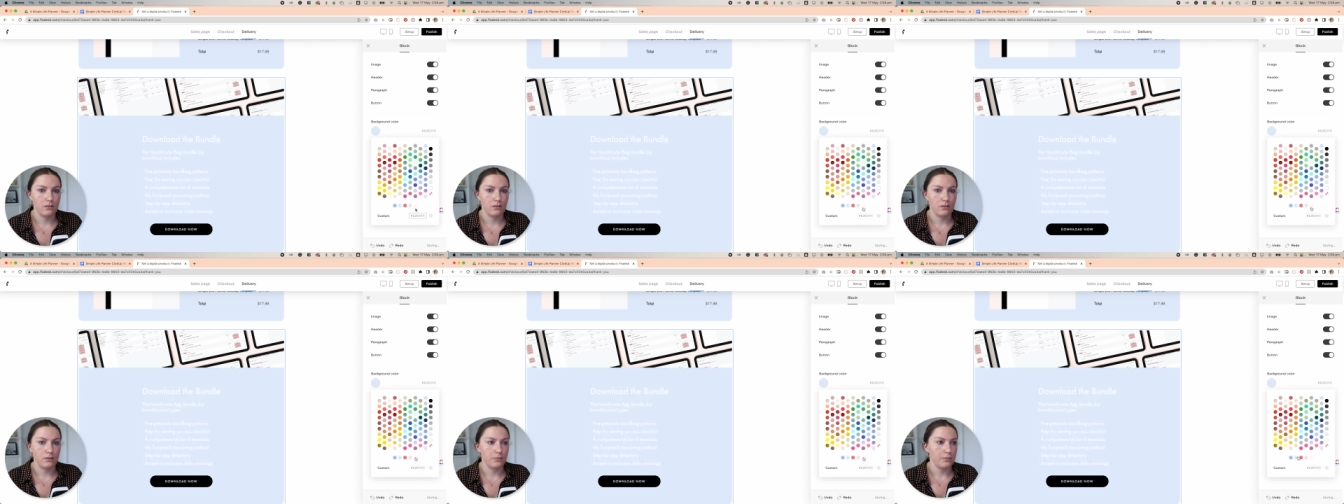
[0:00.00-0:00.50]

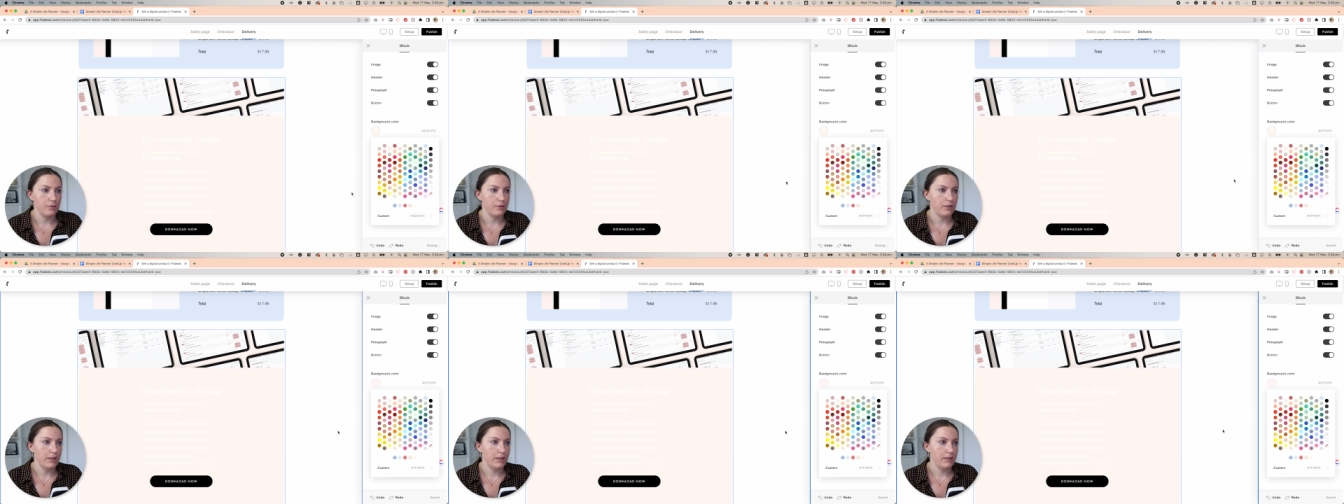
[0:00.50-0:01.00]
on
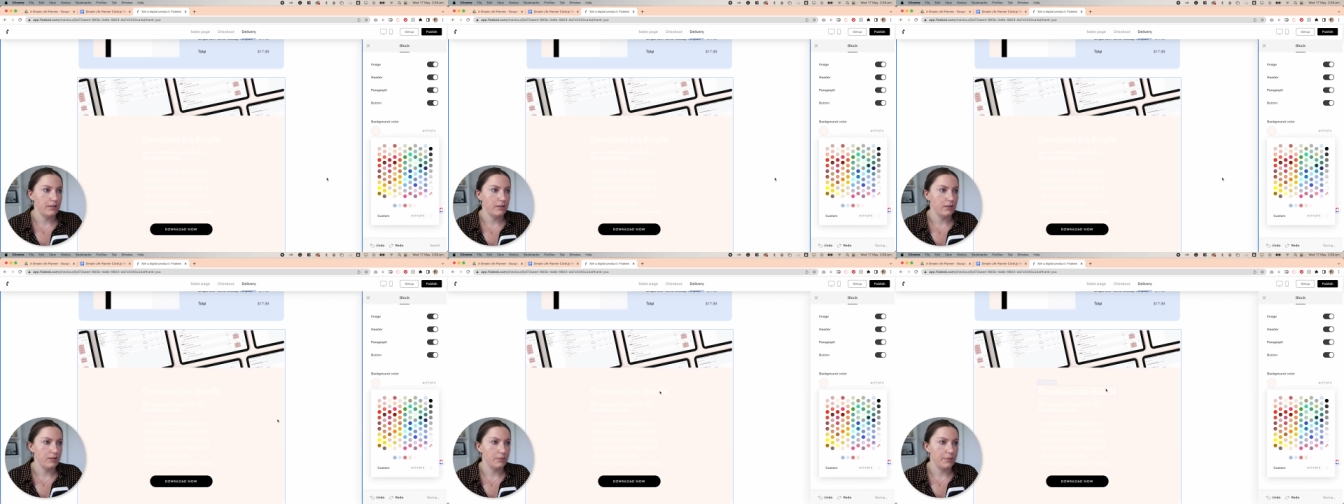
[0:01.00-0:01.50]
brand a
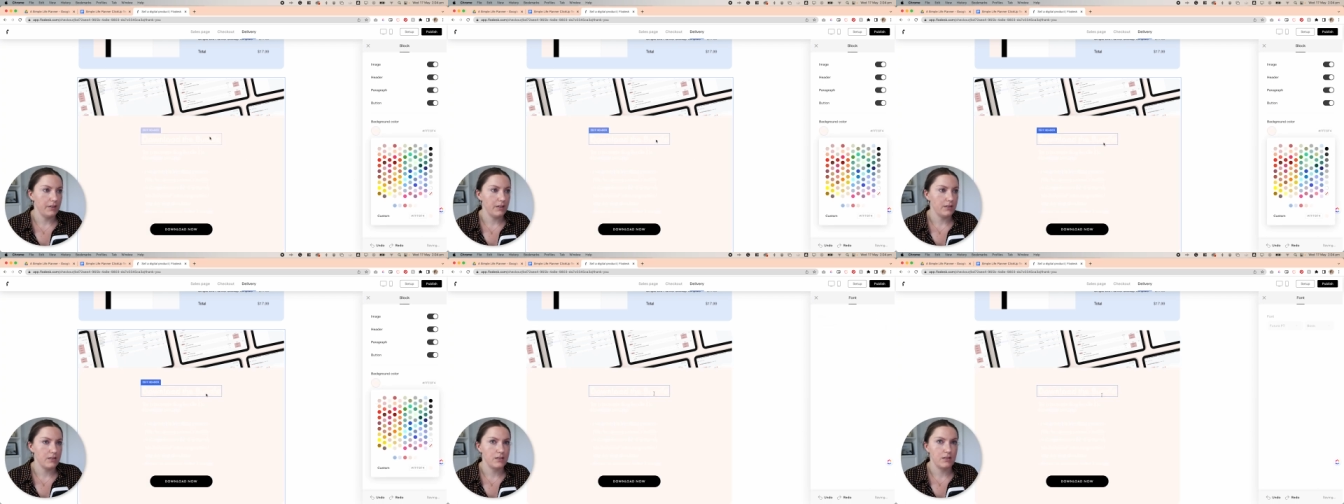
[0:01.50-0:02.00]
little
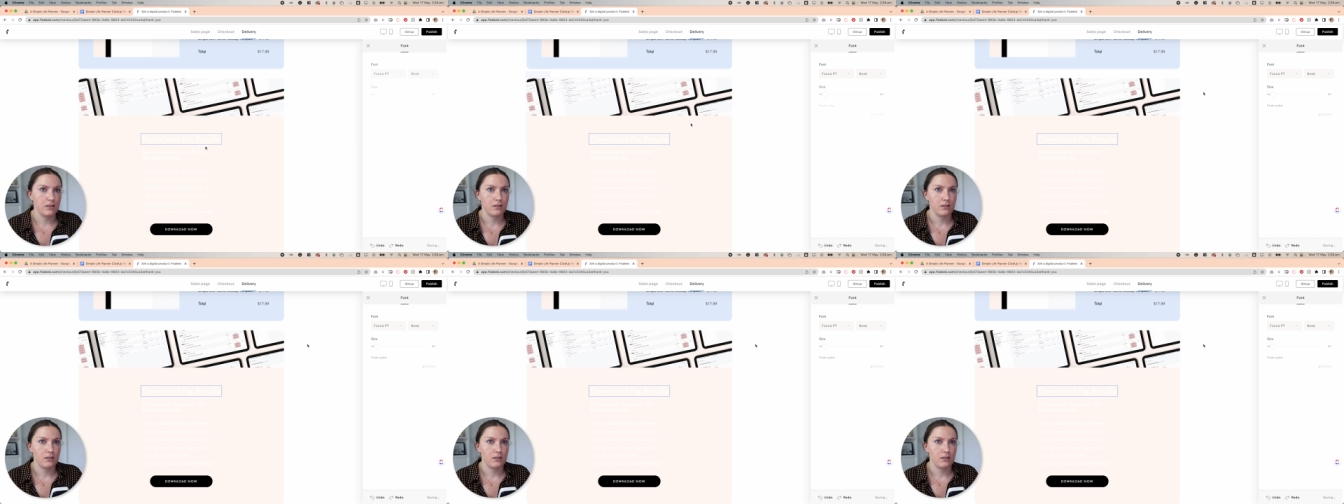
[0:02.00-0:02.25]
bit.